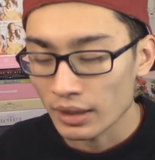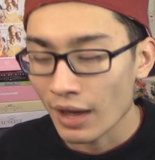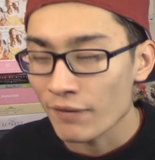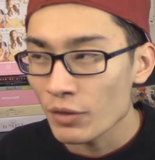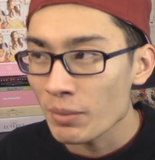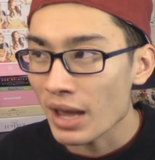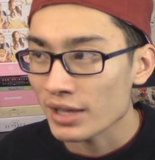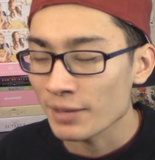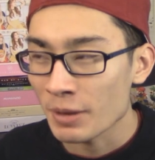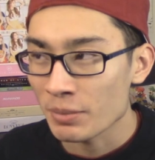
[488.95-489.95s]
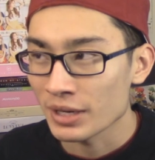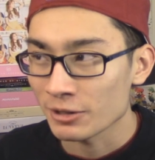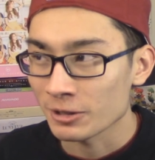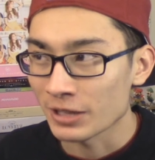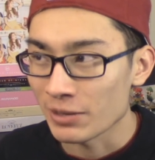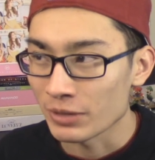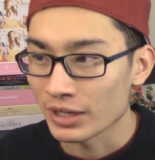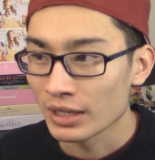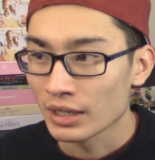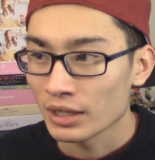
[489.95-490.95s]
I feel bad because I'm not pronouncing her name
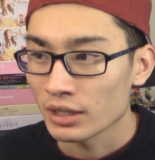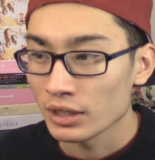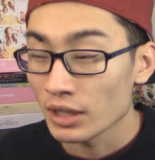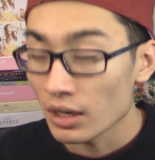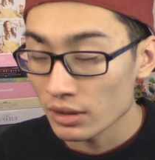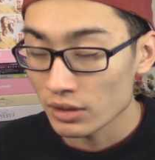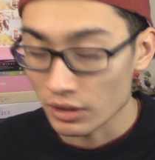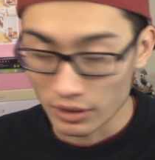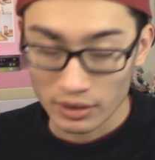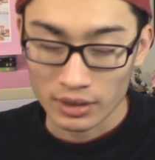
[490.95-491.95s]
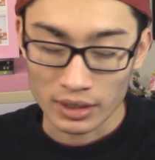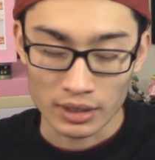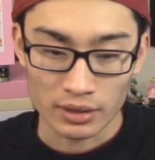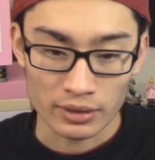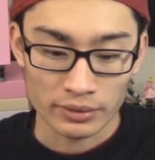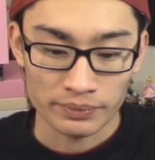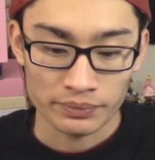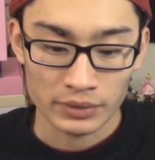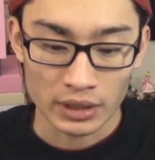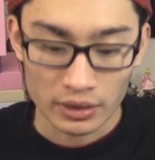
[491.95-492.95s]
right, Yeonjung, or
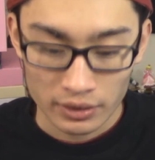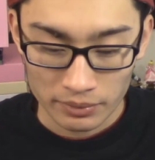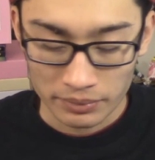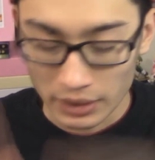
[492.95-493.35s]
Yeon,